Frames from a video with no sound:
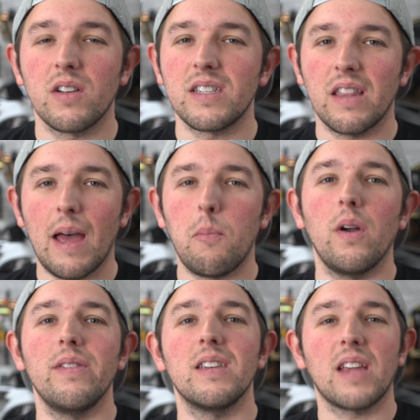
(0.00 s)
because at that
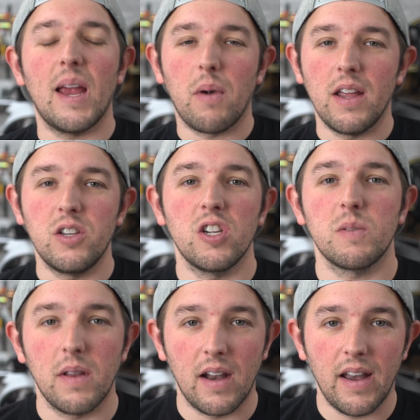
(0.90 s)
point this camera had
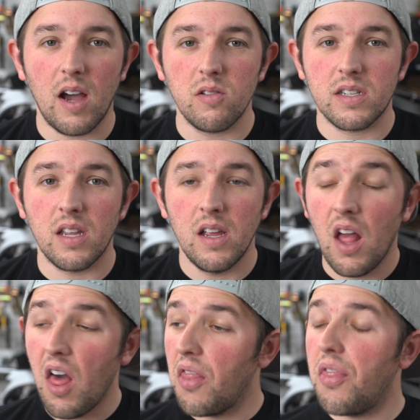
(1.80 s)
just been announced.
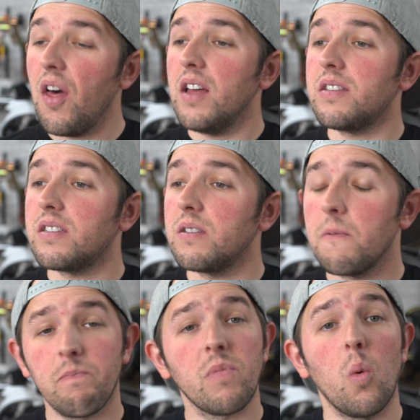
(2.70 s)
Thus,
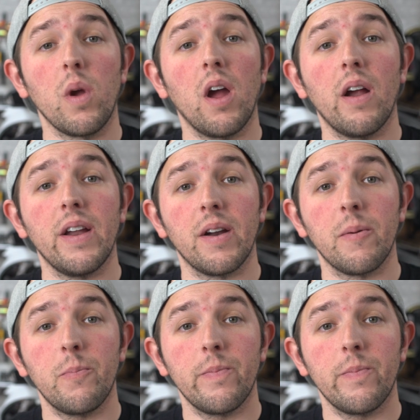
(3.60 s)
we are here.